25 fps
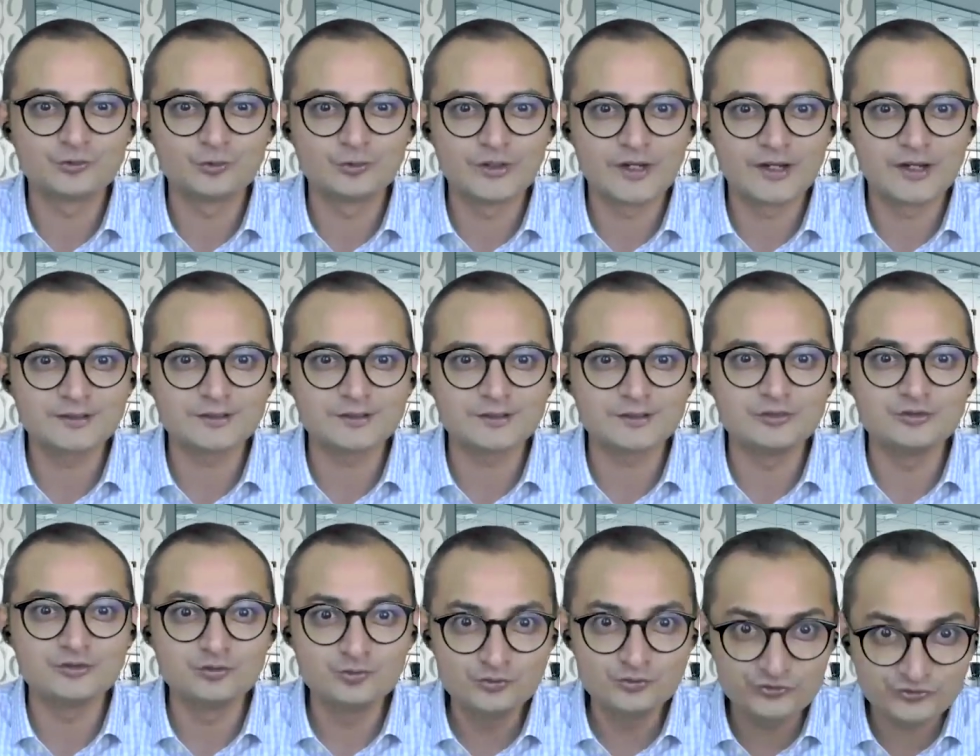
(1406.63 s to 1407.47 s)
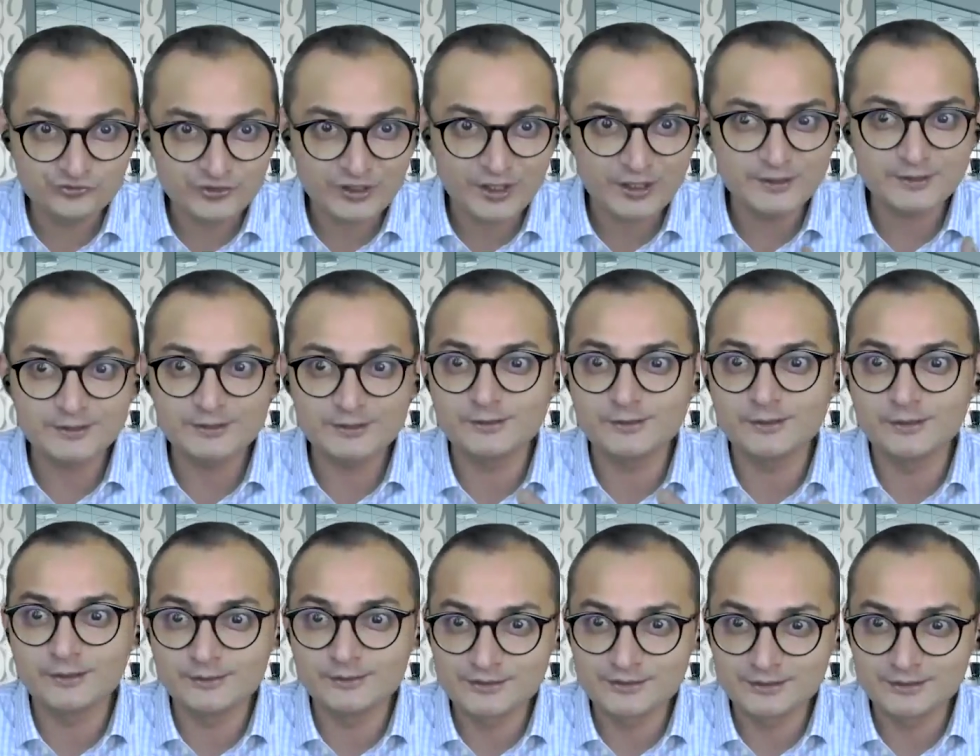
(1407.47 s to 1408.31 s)
so that you
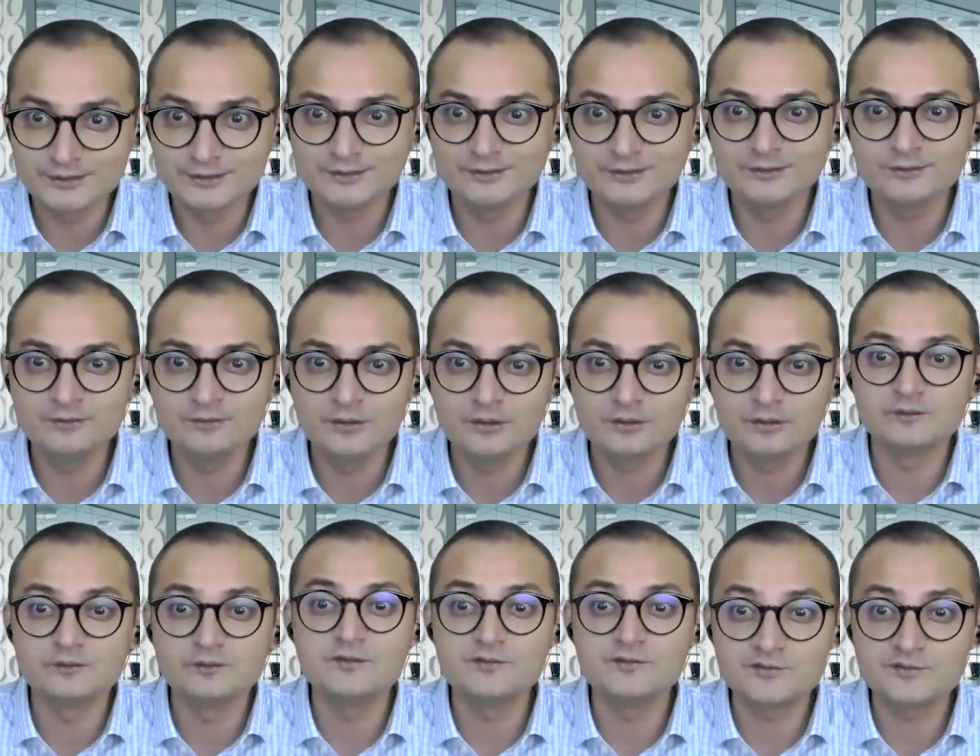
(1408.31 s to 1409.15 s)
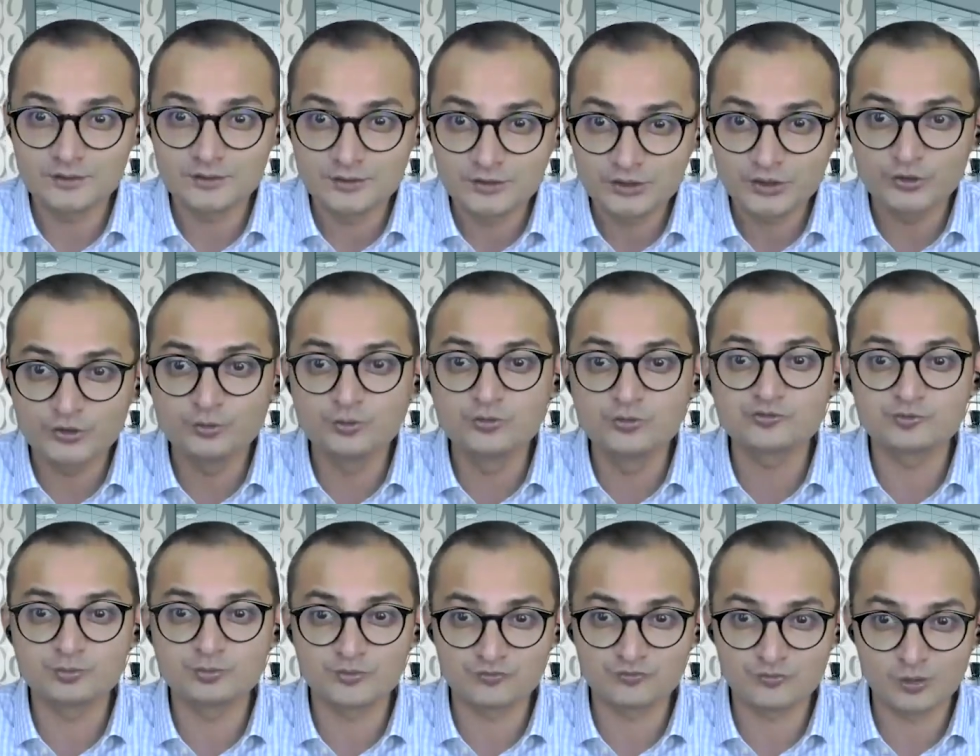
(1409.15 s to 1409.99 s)
start engaging in these
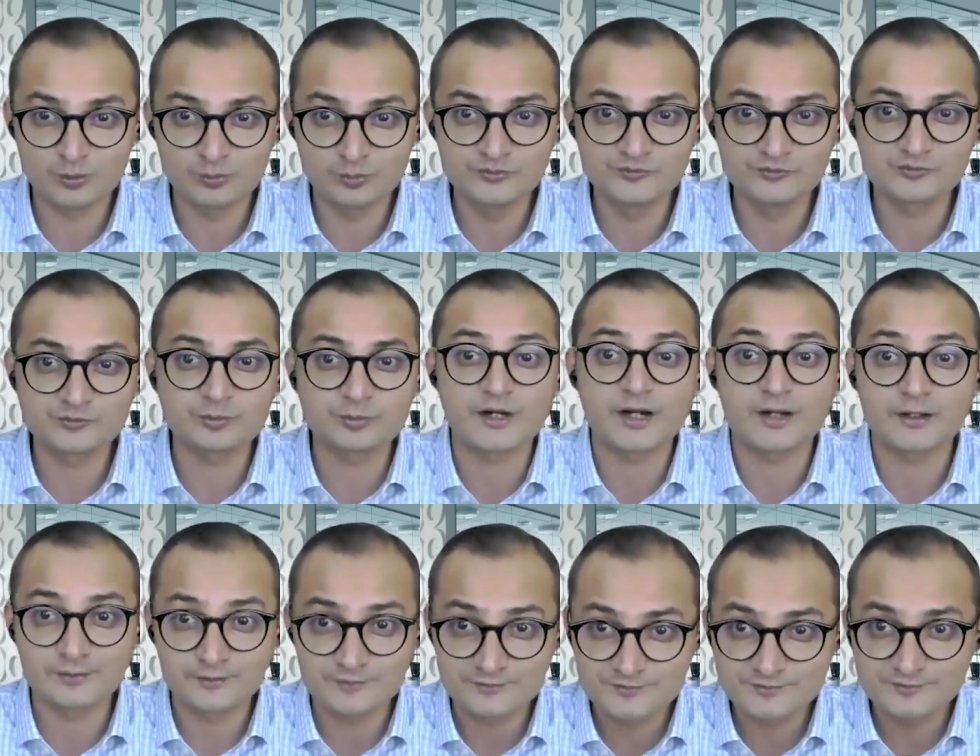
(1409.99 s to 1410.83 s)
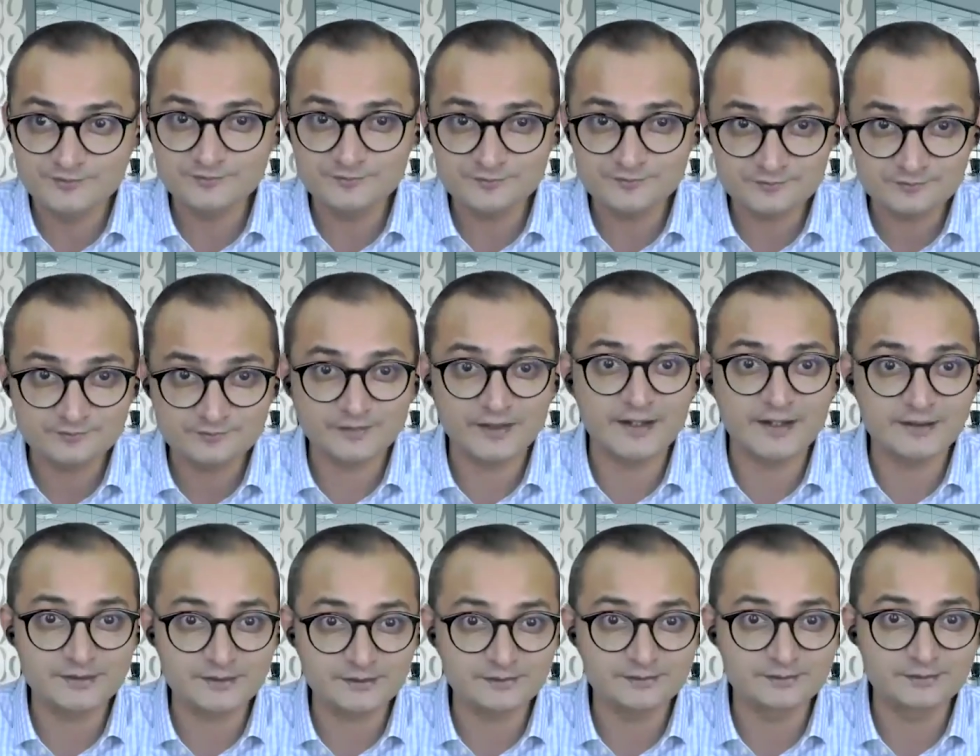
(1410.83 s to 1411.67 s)
continuous performance
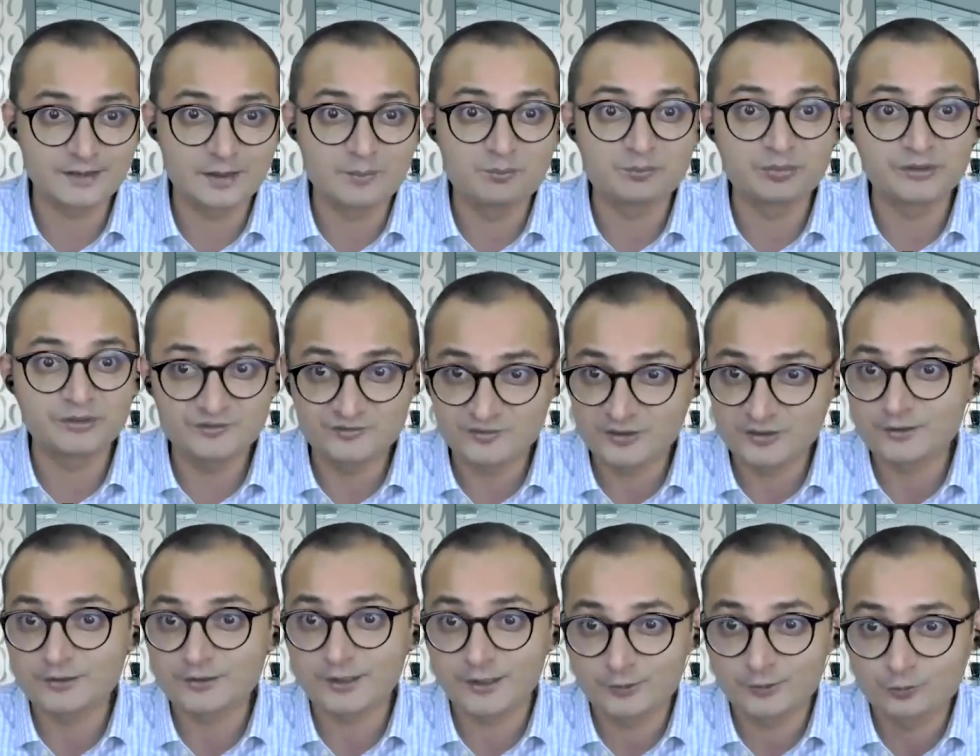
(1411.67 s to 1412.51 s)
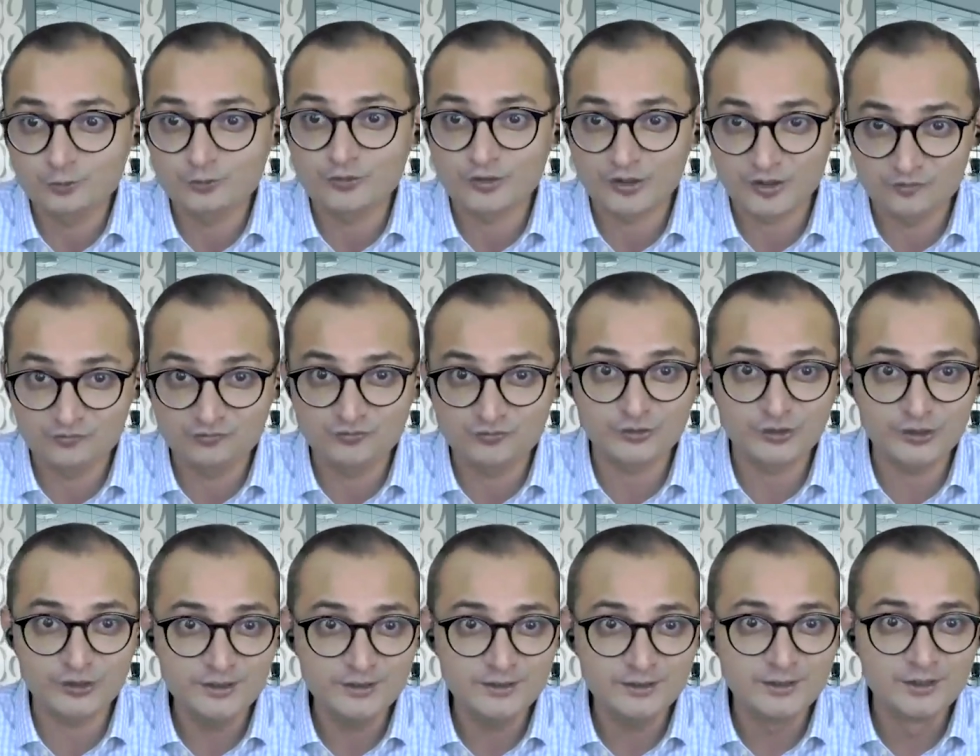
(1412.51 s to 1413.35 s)
practices that companies are trying to
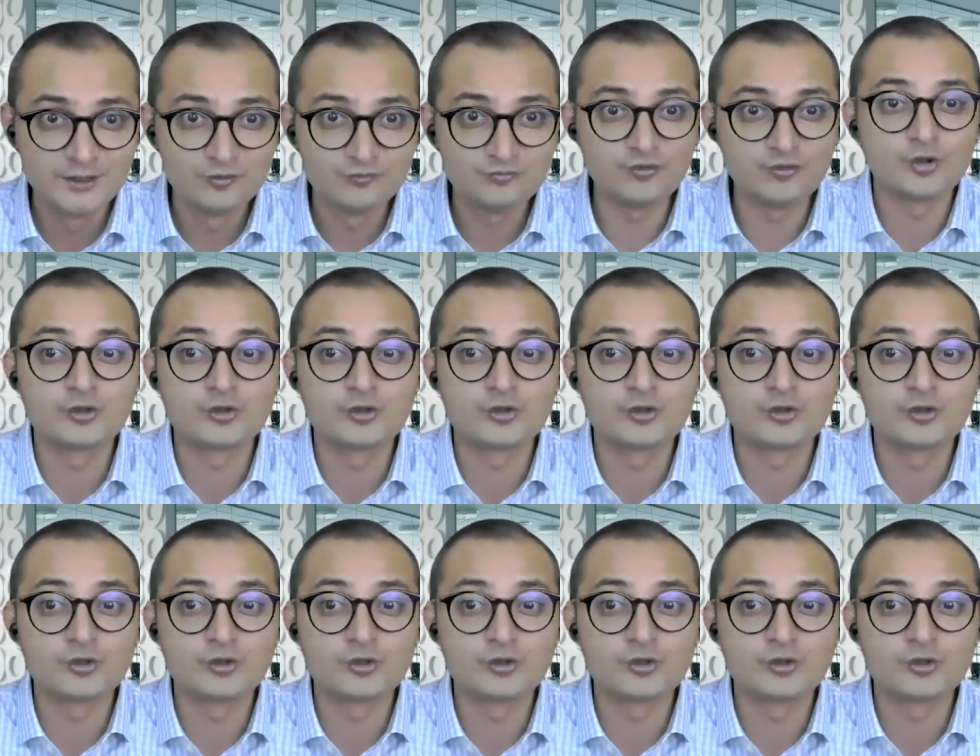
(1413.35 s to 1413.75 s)
drive today